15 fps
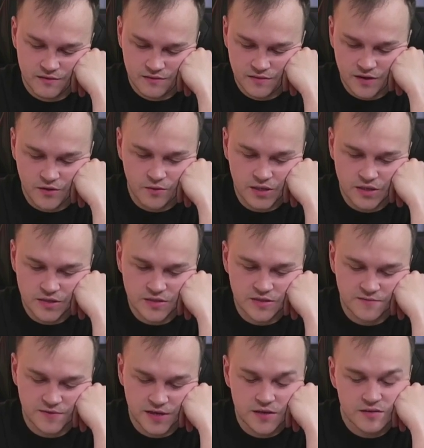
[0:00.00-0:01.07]
the queen is
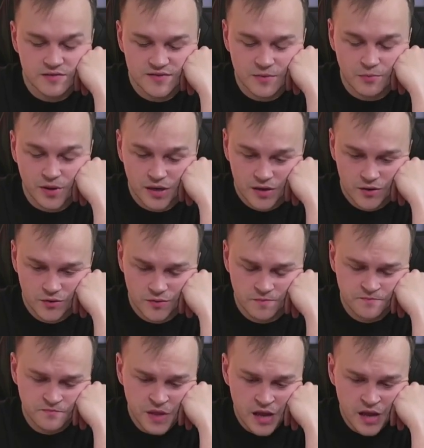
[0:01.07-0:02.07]
defending the pawn.